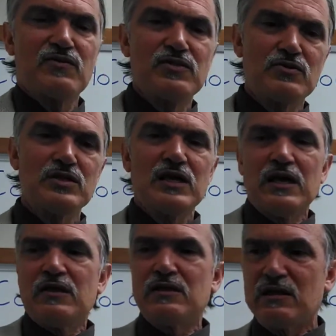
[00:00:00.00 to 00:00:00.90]
and there's
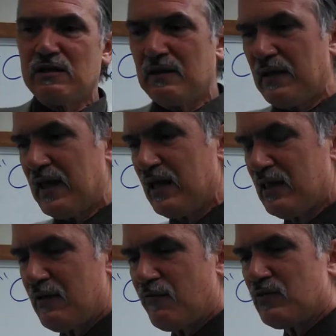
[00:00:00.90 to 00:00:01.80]
the
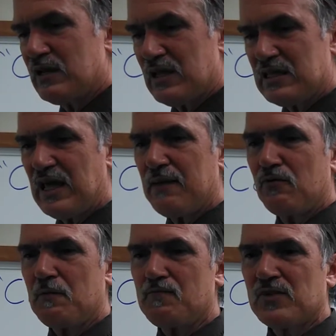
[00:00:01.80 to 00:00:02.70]
healing for the
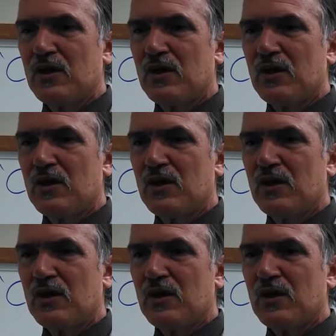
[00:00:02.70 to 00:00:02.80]
disabled,